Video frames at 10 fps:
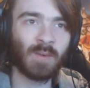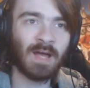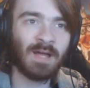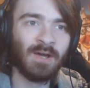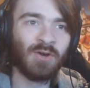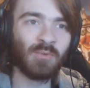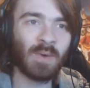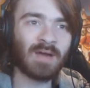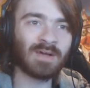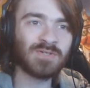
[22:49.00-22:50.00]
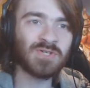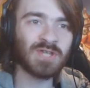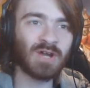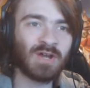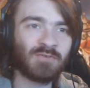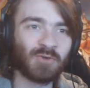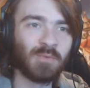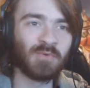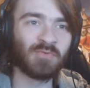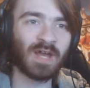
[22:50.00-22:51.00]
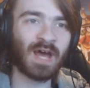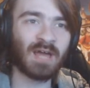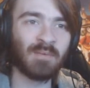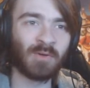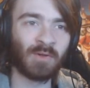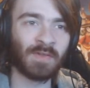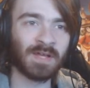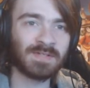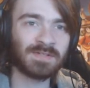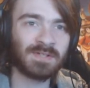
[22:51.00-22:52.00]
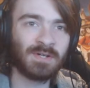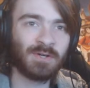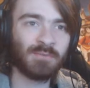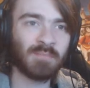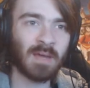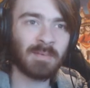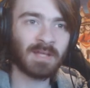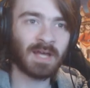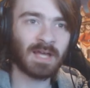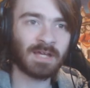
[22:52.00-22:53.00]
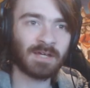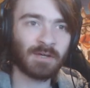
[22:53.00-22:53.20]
where, where else is there enough room to fit an item in all this? Maybe like...